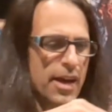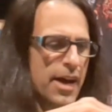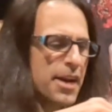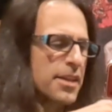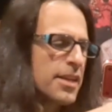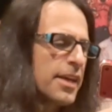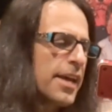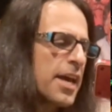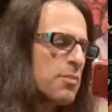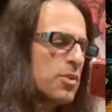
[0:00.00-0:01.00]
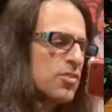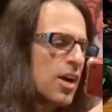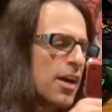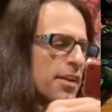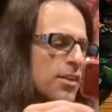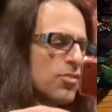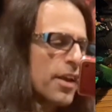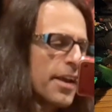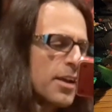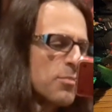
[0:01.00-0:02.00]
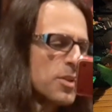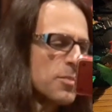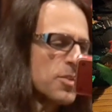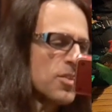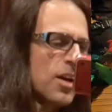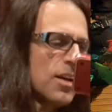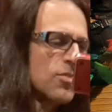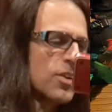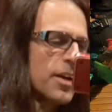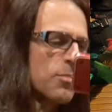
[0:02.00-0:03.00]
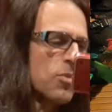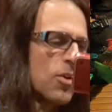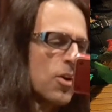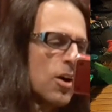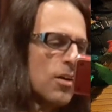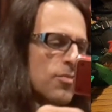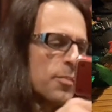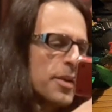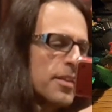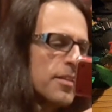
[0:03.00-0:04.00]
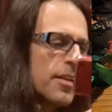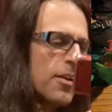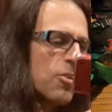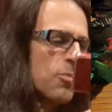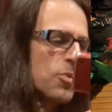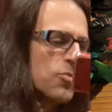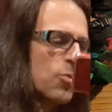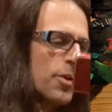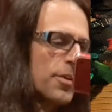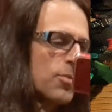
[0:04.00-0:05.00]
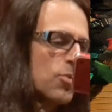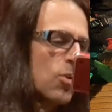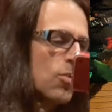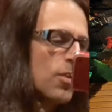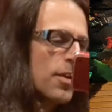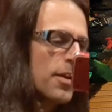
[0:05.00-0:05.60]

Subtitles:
And I think he had a baton in his hand, but the batons kind of broke off. I mean, they are almost 40 years old.